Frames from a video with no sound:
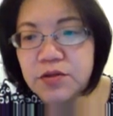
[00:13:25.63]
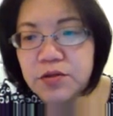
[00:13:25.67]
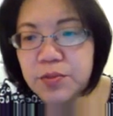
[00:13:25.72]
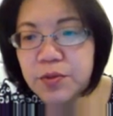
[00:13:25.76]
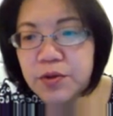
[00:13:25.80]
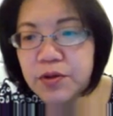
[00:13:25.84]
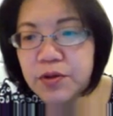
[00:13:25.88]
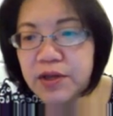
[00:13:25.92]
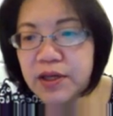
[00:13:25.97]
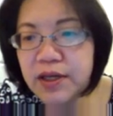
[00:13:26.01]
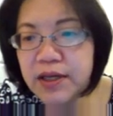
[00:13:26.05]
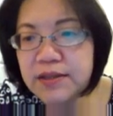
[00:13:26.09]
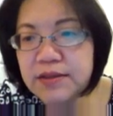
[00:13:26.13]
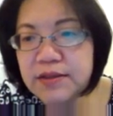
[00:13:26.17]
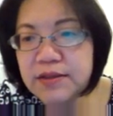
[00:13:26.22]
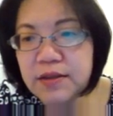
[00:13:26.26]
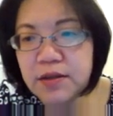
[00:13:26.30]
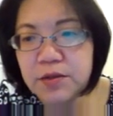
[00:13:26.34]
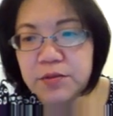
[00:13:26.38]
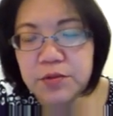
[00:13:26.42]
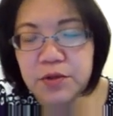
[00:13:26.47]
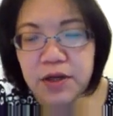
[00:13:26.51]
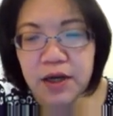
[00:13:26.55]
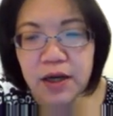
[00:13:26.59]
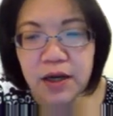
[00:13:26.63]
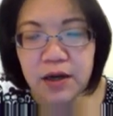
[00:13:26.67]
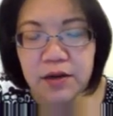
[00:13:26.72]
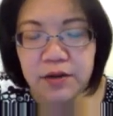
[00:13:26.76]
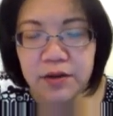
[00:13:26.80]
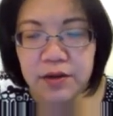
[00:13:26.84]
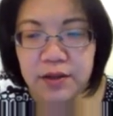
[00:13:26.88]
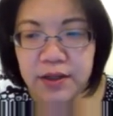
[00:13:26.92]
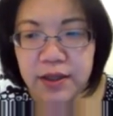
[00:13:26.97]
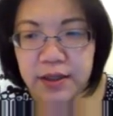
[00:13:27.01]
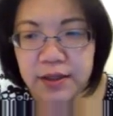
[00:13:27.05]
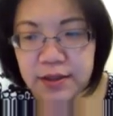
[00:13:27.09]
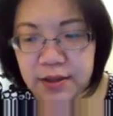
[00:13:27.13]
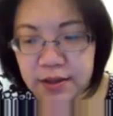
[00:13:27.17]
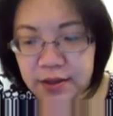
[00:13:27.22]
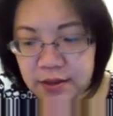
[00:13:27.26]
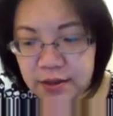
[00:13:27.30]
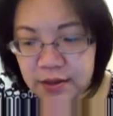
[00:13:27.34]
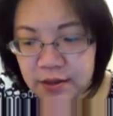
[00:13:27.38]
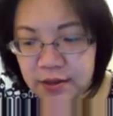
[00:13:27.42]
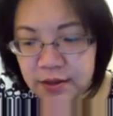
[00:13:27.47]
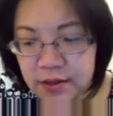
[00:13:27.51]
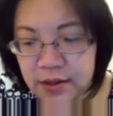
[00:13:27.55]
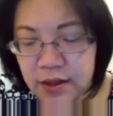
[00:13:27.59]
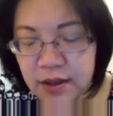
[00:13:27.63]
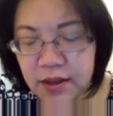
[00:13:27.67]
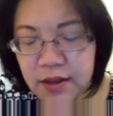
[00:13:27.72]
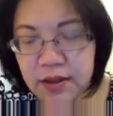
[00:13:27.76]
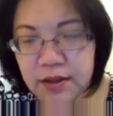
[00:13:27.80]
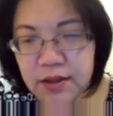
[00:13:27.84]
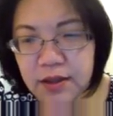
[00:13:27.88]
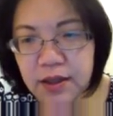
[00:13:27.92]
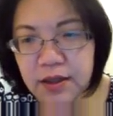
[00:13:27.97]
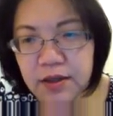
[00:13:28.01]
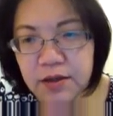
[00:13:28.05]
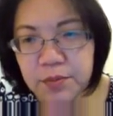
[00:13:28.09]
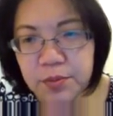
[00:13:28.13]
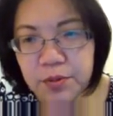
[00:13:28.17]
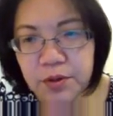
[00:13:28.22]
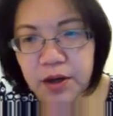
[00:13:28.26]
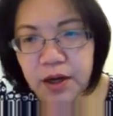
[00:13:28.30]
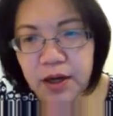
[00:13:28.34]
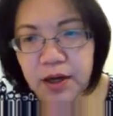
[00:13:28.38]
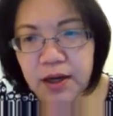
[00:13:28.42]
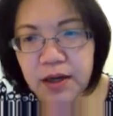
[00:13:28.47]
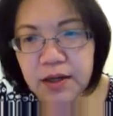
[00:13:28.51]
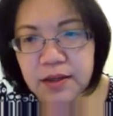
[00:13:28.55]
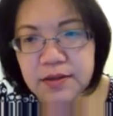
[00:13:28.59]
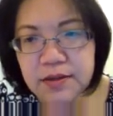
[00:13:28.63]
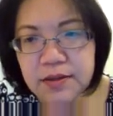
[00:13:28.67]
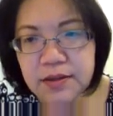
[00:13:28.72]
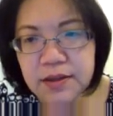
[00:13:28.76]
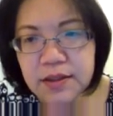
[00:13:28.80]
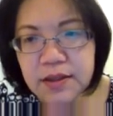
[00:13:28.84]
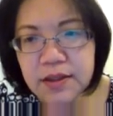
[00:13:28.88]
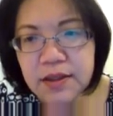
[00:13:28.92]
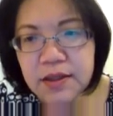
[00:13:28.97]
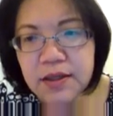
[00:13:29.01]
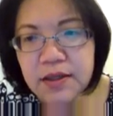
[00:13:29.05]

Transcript: 2 points and we'll calculate the inner product.